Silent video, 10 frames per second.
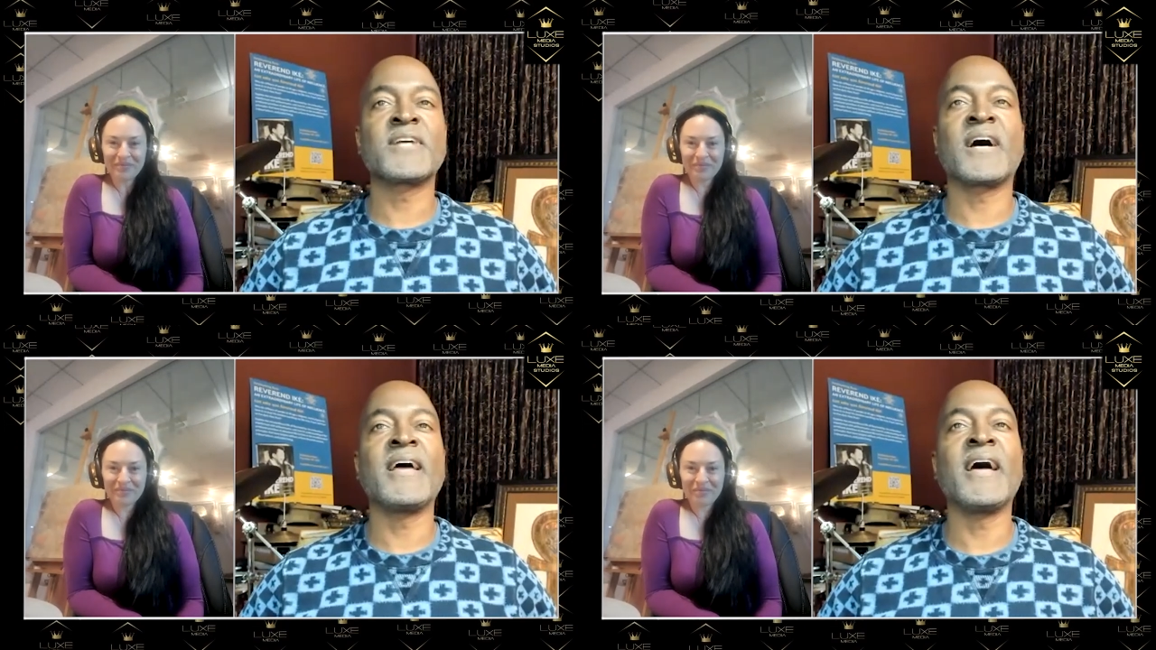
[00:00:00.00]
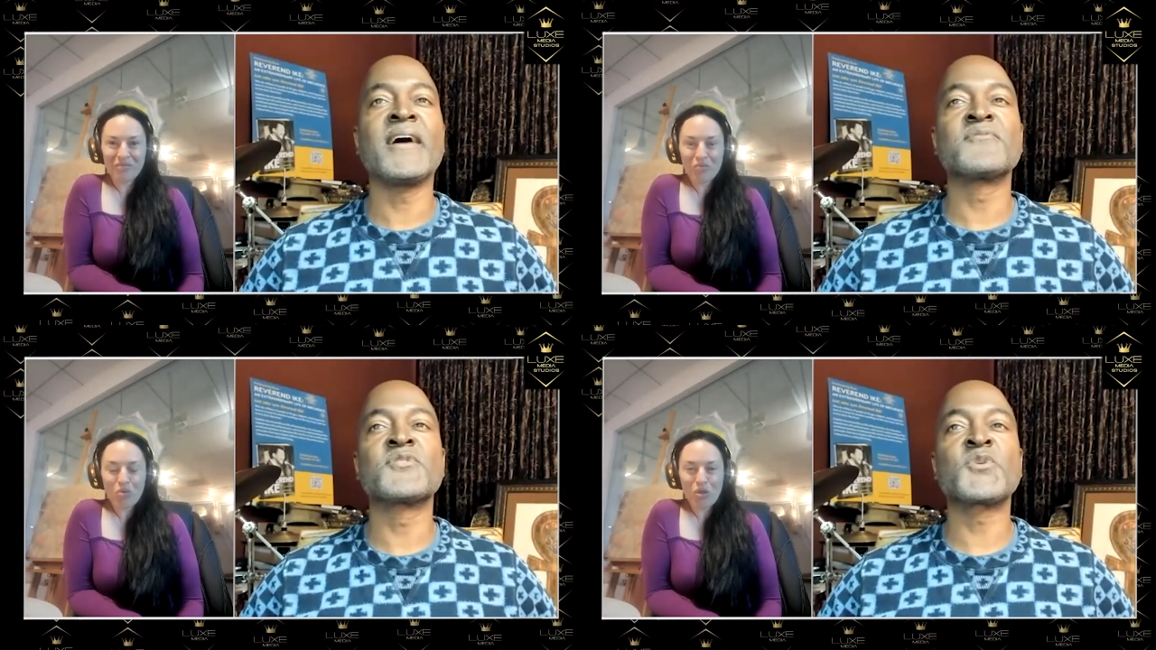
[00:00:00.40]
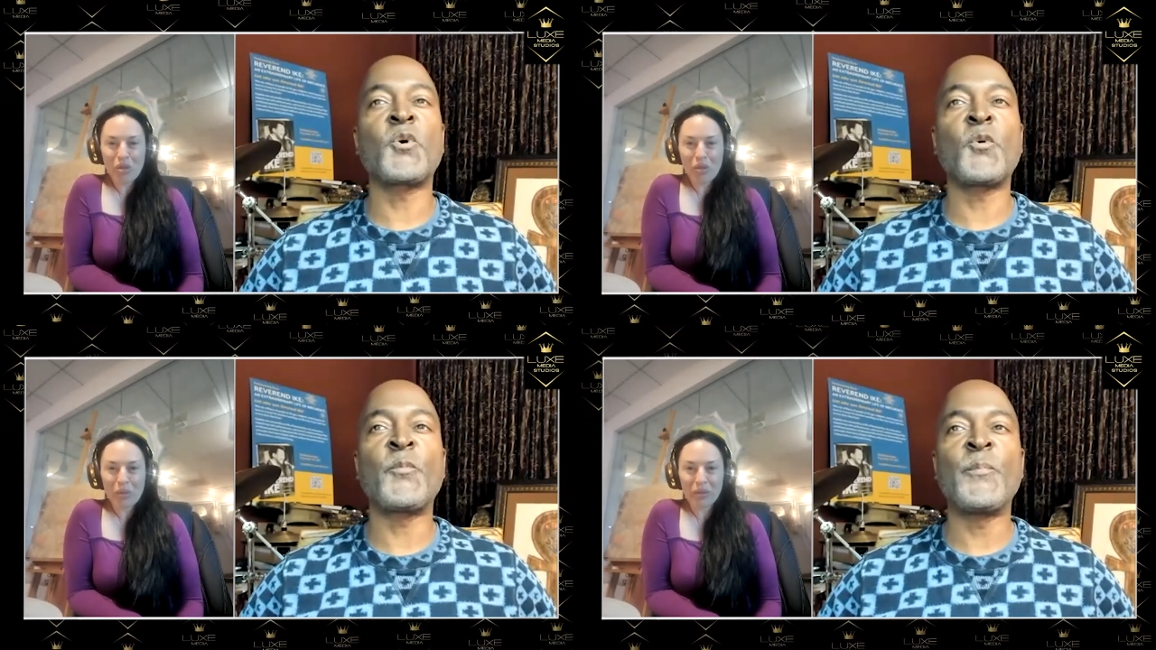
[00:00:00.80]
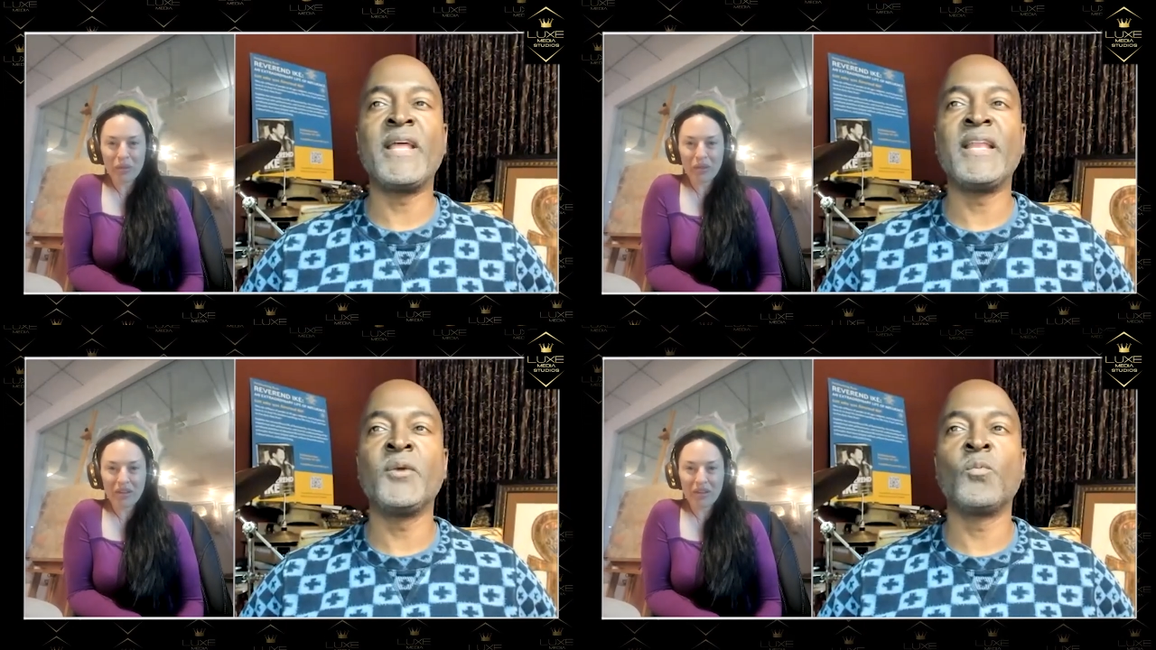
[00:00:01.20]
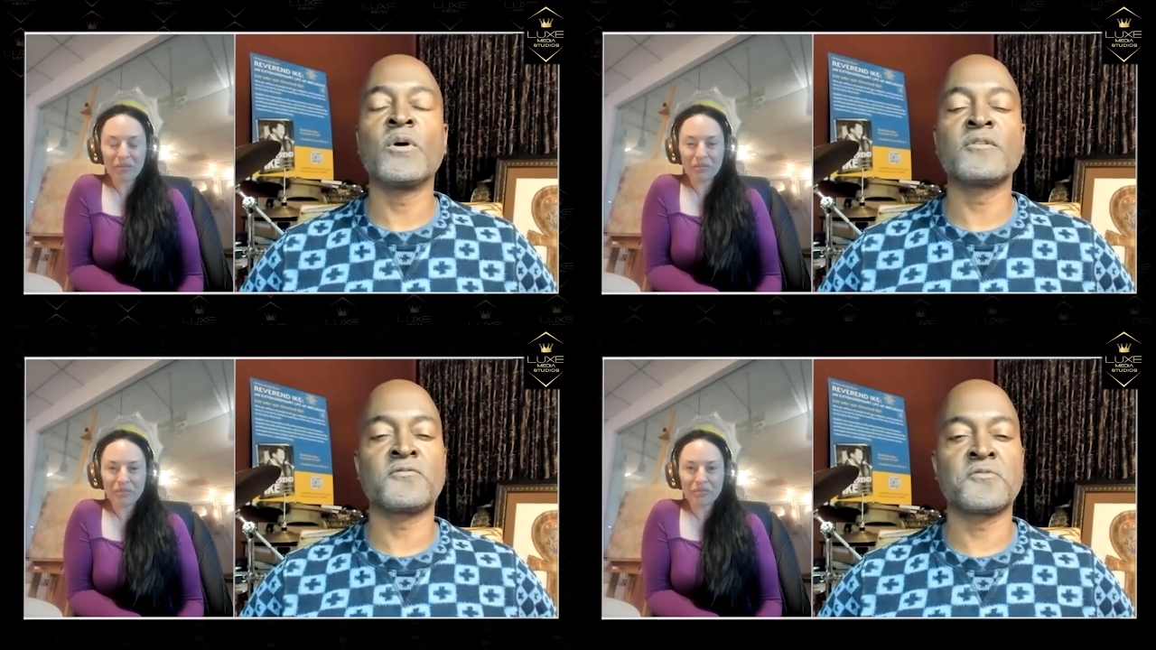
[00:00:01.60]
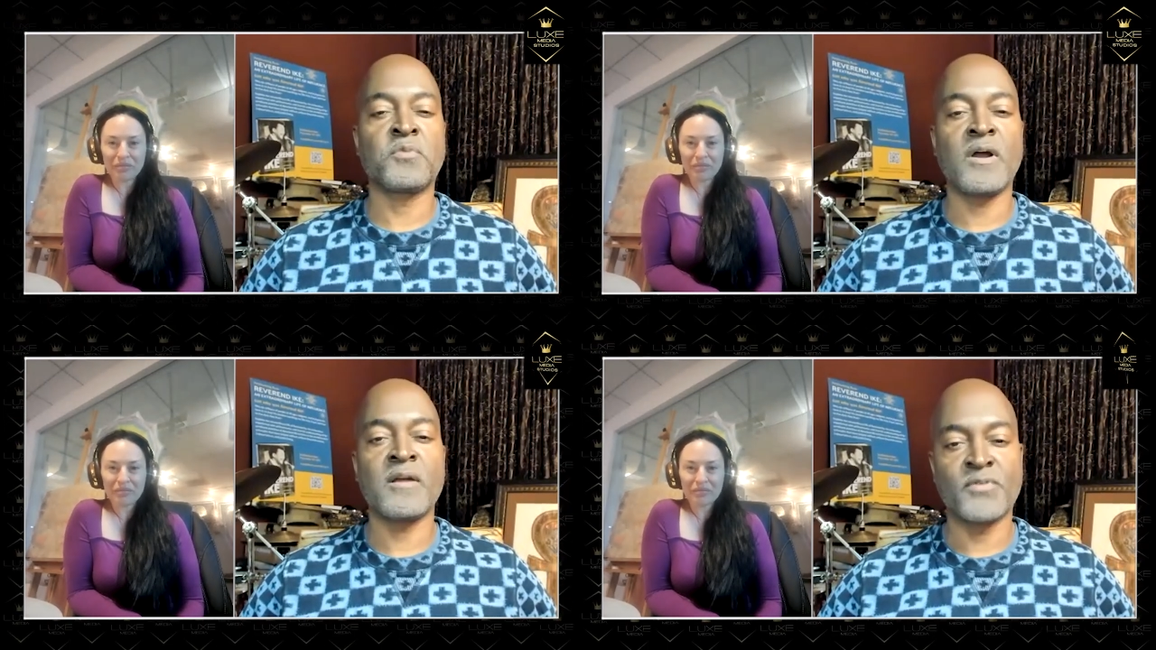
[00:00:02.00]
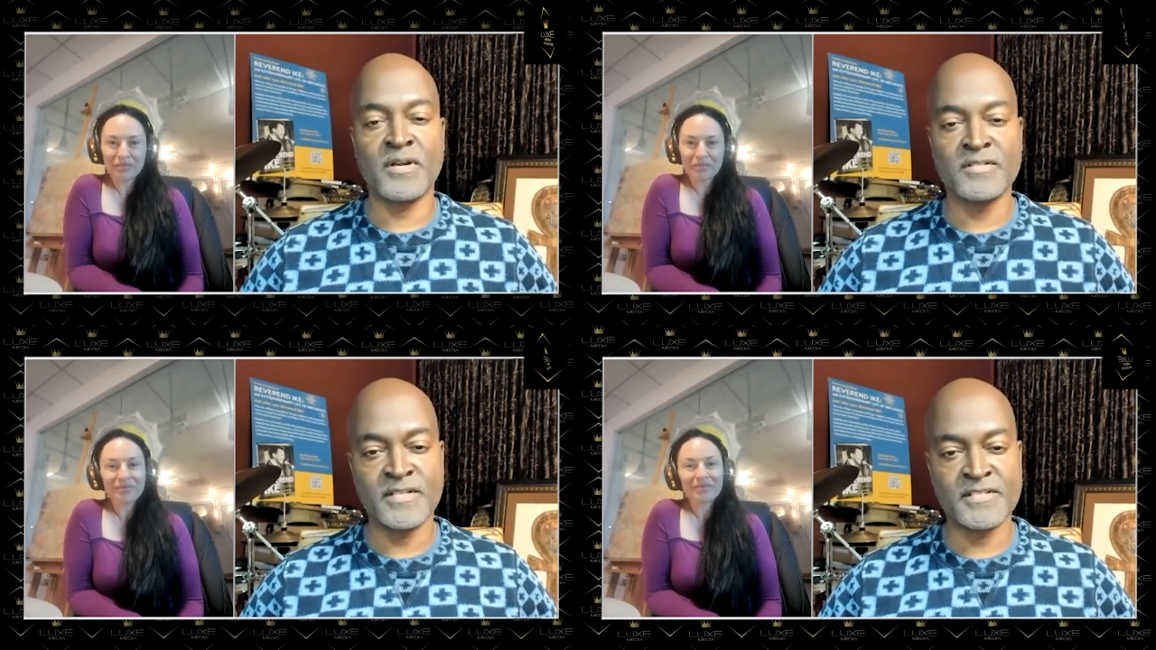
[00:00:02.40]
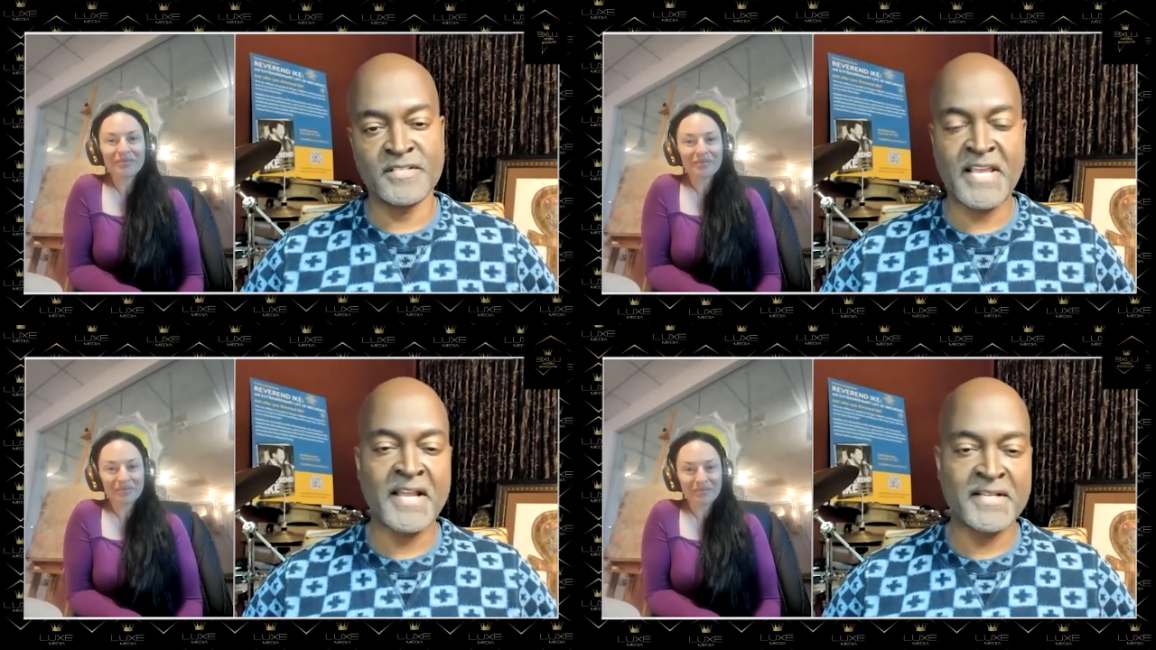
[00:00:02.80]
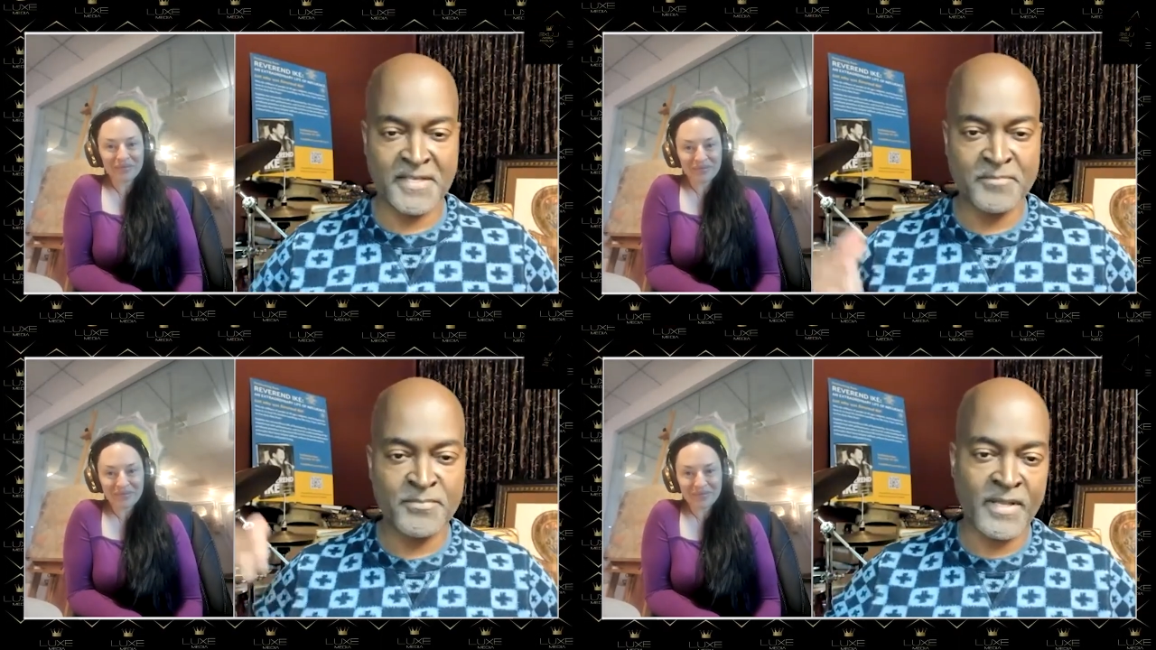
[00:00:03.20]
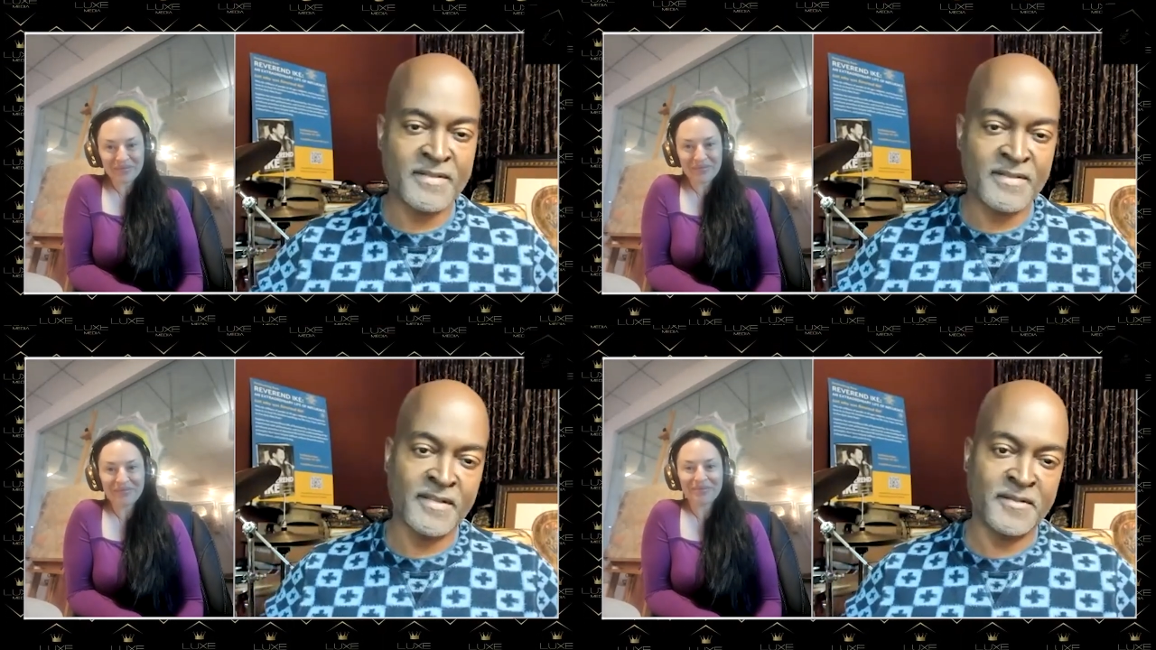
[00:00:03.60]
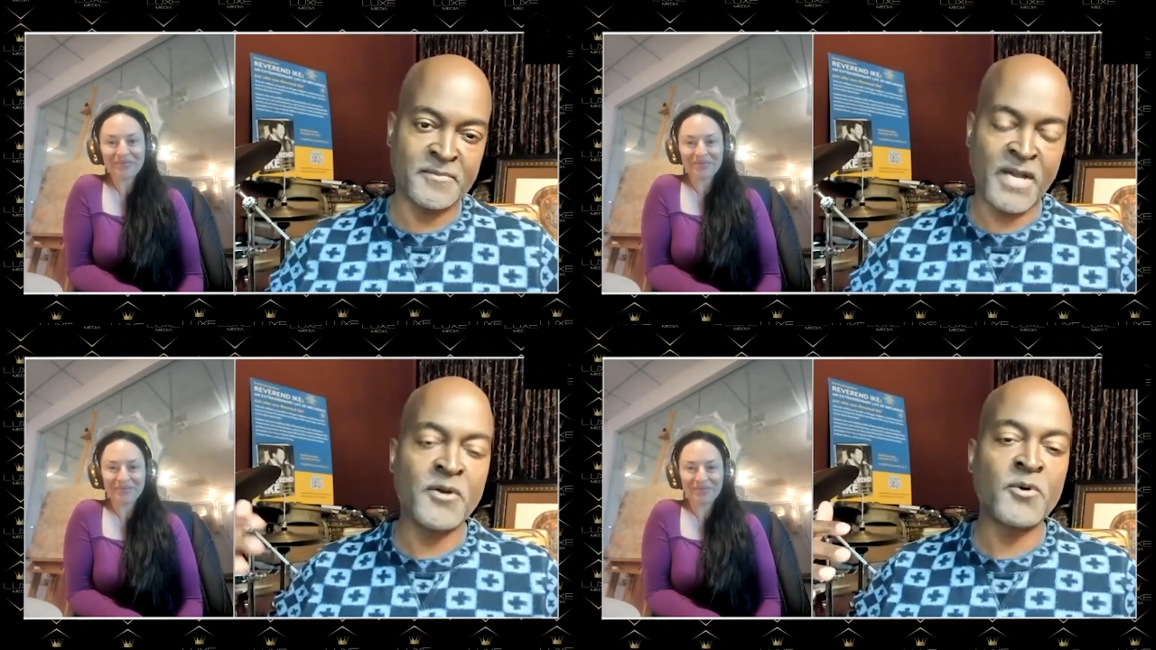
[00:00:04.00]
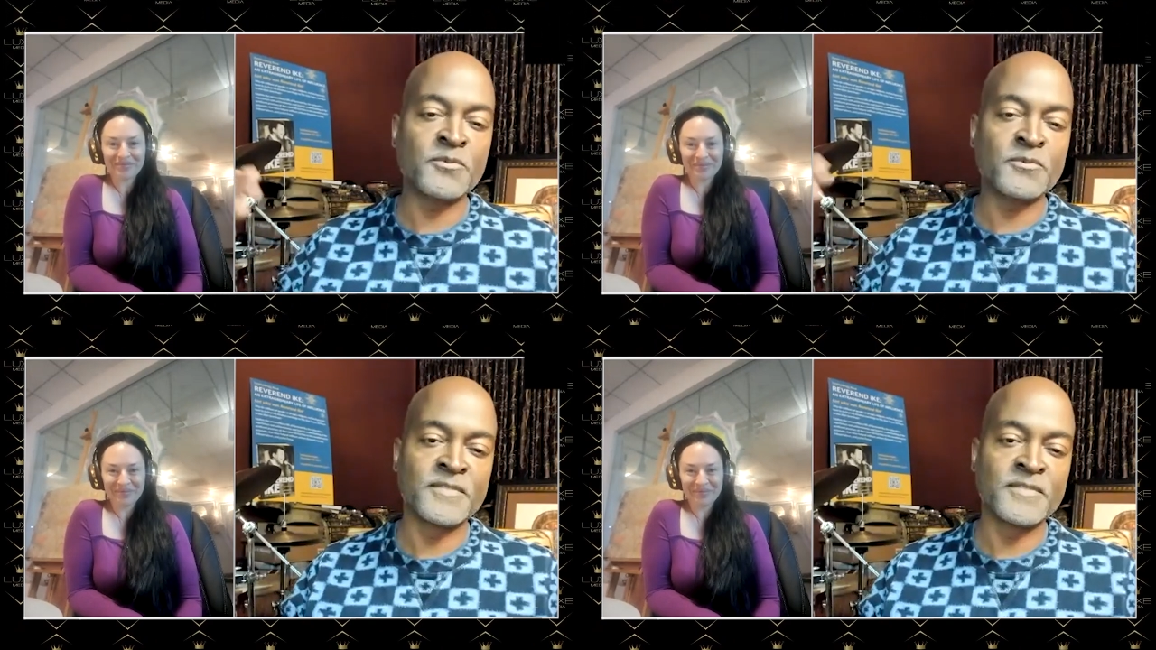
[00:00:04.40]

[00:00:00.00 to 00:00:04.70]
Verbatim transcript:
Speaker 1: I have so many wonderful po- projects stacked up at you know, my own